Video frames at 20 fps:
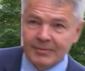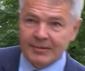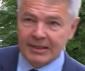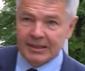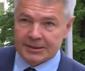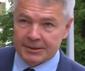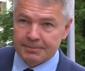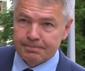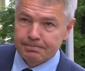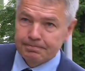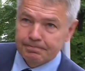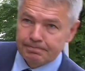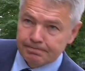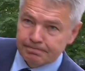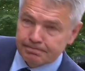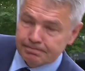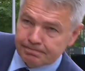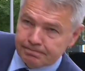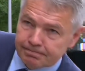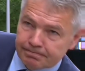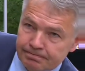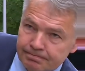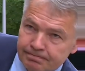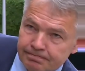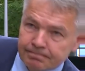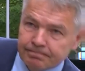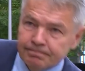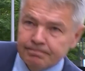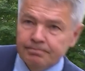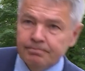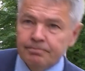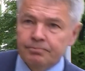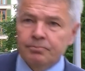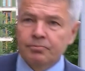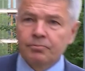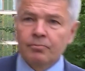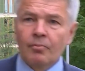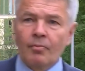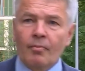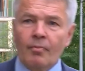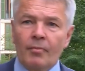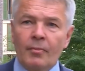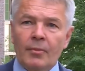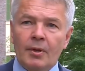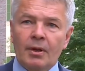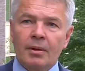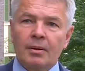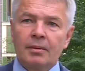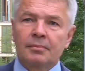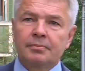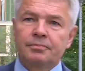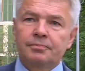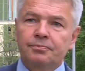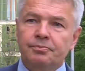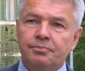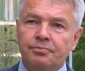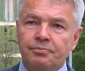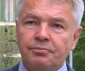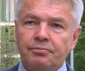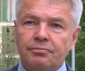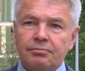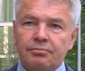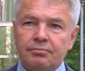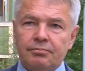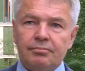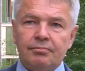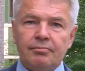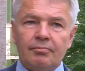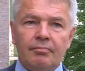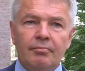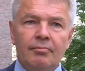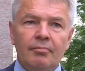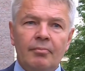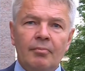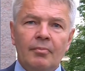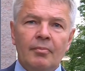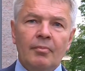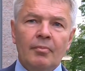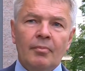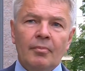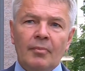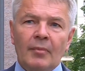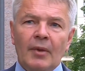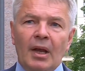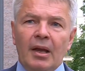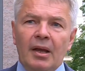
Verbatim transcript: Yes. Should Mr. Lukashenko be included on the sanctions list?